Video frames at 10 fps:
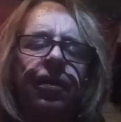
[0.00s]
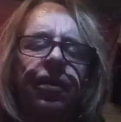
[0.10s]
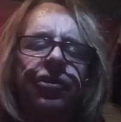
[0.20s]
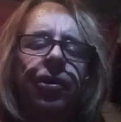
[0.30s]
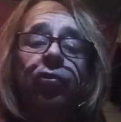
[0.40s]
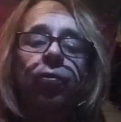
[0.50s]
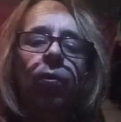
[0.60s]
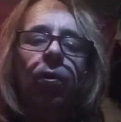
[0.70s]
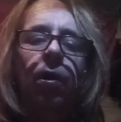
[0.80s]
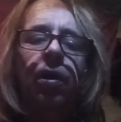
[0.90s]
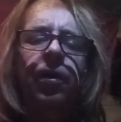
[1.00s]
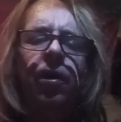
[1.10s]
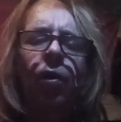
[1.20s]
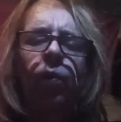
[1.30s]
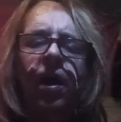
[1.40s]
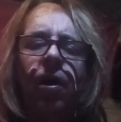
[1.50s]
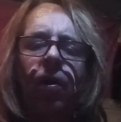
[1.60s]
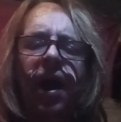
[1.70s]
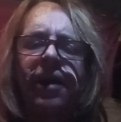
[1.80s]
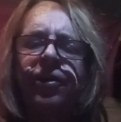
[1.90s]
Jelks roared. Well,
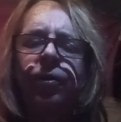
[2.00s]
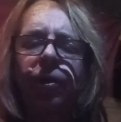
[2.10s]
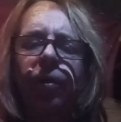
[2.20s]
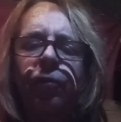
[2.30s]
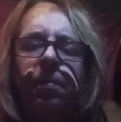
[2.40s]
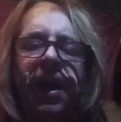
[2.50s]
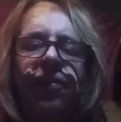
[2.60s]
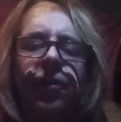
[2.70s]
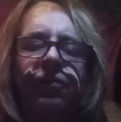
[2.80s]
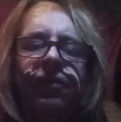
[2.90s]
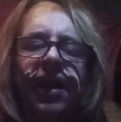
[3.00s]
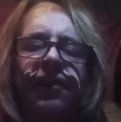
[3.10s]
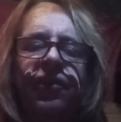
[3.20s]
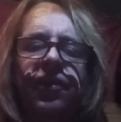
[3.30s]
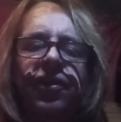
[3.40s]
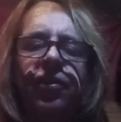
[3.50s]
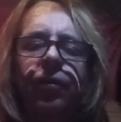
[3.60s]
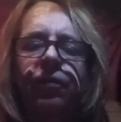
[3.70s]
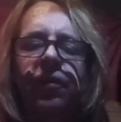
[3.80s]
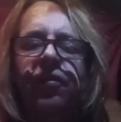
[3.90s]
I knew girls bathed their faces in dew
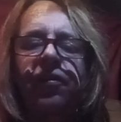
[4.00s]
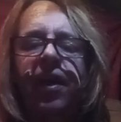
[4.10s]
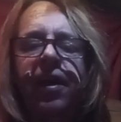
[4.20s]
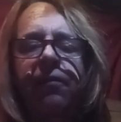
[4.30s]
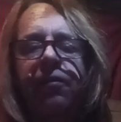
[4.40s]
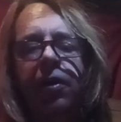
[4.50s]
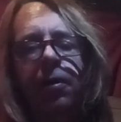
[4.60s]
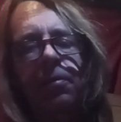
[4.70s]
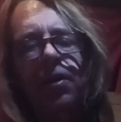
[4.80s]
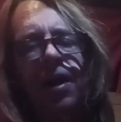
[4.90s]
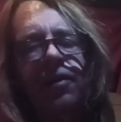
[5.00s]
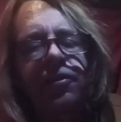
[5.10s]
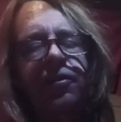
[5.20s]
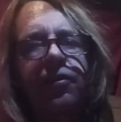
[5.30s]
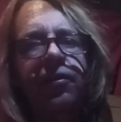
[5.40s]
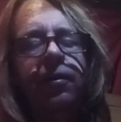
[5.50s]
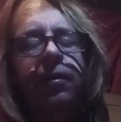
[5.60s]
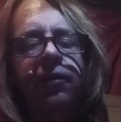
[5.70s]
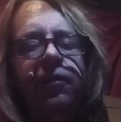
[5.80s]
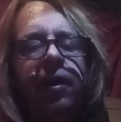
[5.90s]
for the sake of their complexions, he
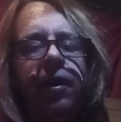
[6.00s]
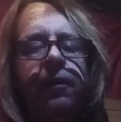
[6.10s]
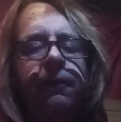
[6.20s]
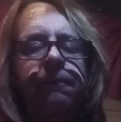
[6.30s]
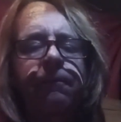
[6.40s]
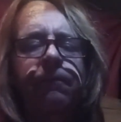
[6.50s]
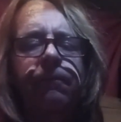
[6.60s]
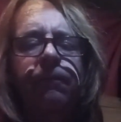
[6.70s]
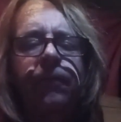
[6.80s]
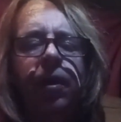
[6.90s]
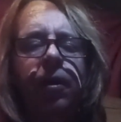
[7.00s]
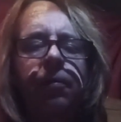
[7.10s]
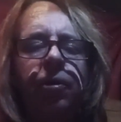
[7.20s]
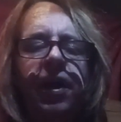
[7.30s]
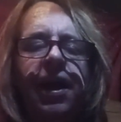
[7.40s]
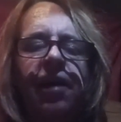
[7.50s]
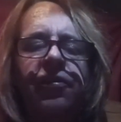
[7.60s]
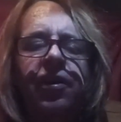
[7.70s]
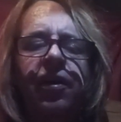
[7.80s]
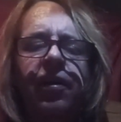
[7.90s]
said. Mona cast
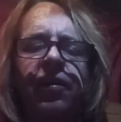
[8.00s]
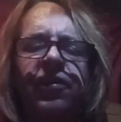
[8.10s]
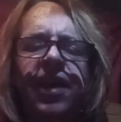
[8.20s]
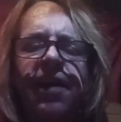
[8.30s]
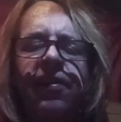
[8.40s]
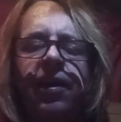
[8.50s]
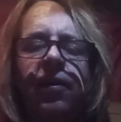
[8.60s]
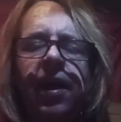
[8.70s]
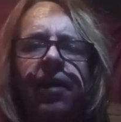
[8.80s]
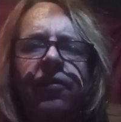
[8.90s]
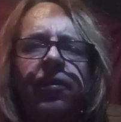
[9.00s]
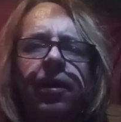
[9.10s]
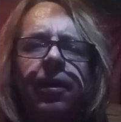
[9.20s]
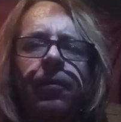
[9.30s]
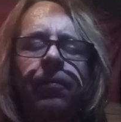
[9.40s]
a scathing glance at him.